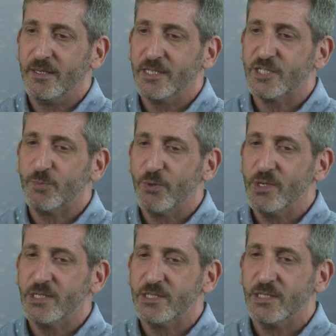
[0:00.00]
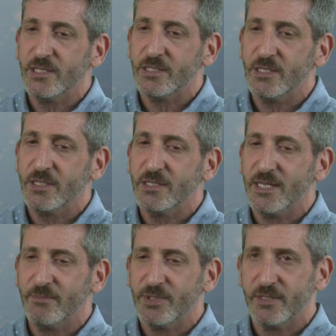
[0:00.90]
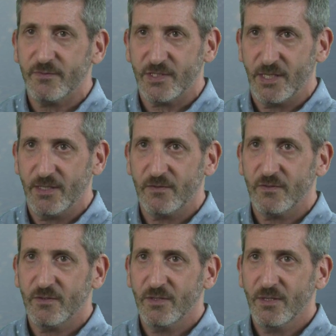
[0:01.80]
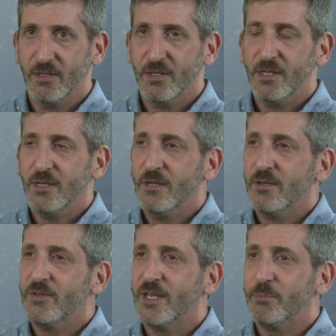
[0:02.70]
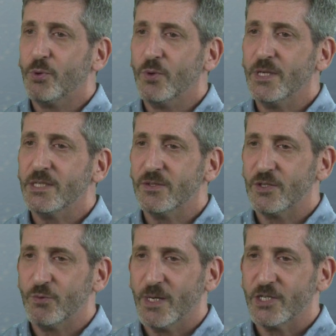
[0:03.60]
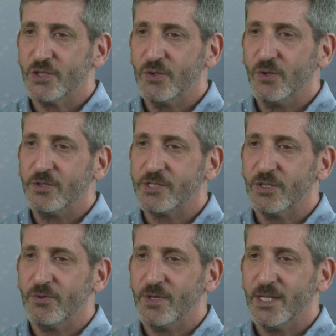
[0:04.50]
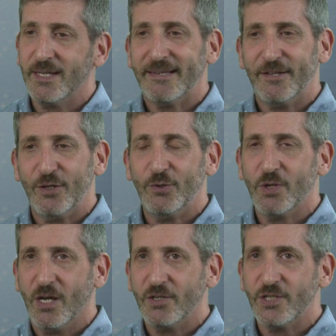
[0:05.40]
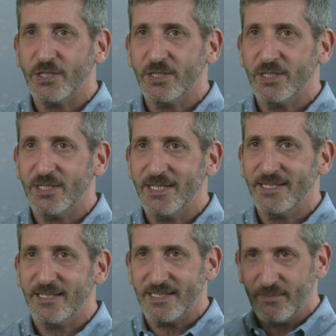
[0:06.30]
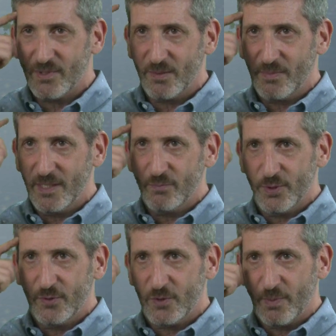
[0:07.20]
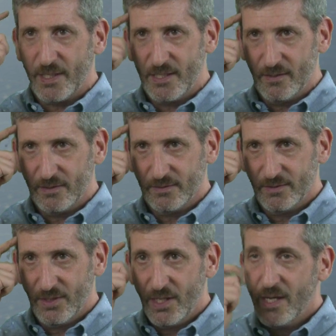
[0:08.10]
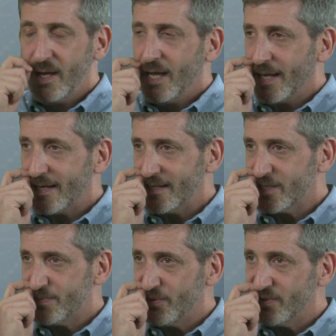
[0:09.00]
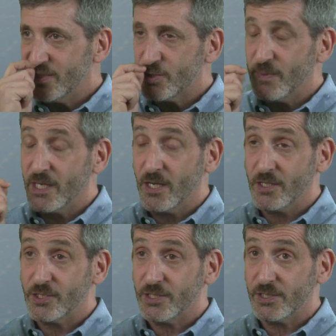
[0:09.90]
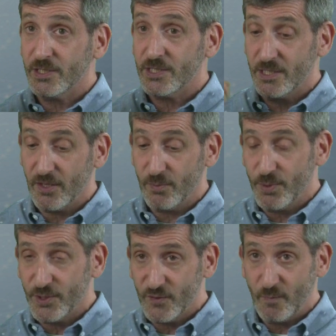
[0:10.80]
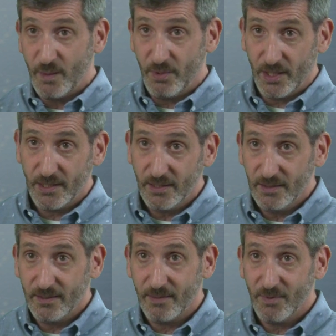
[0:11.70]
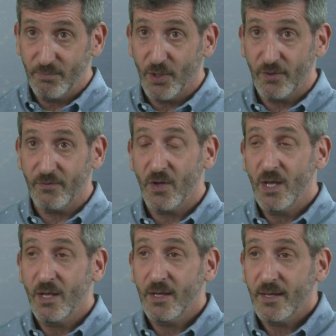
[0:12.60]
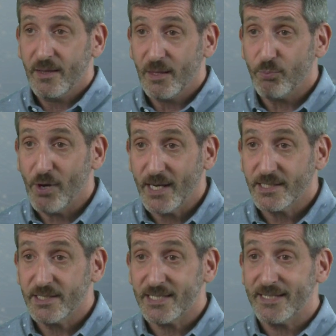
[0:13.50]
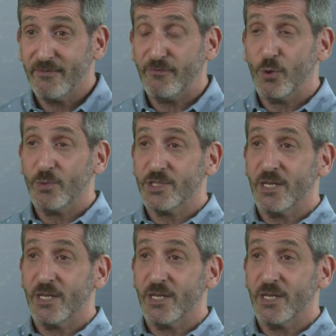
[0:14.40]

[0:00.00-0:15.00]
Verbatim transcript: experiences in contemplative states that point in the direction also that, you know, consciousness isn't something being produced by here. I can experience my consciousness in other parts of my body. I mean, part of the practice, formal